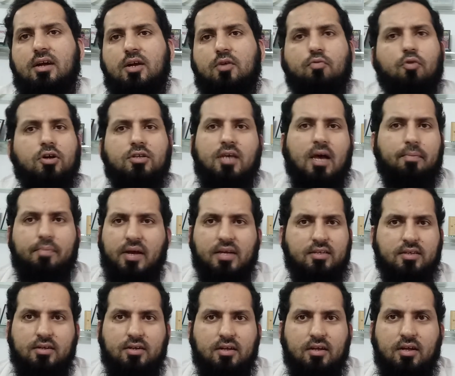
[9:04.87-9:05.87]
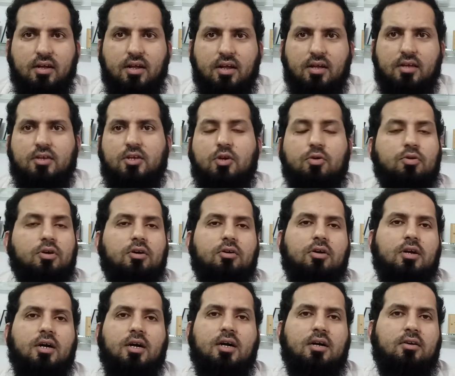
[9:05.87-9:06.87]
it was haphazard. You could
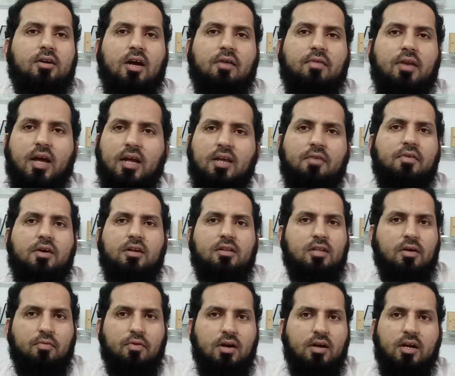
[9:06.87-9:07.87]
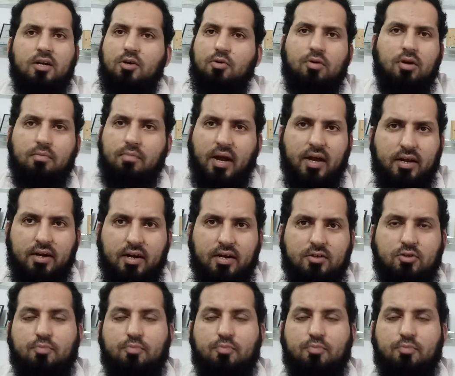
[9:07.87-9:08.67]
travel anywhere in the world and you can migrate.